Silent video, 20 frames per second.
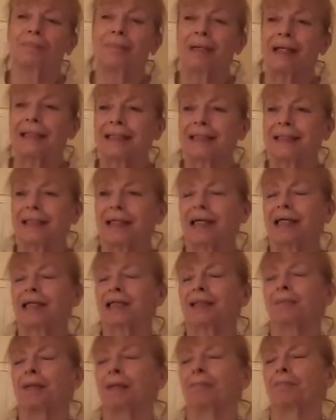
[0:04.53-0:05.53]

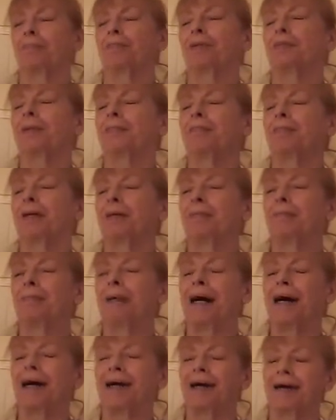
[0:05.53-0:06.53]
bedtime. I'm rubbing my
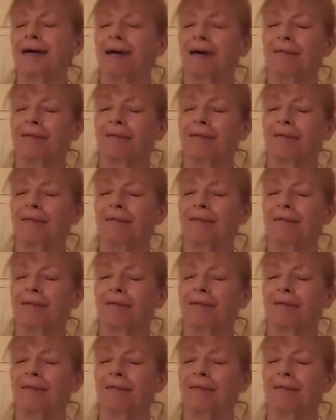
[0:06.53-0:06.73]
back.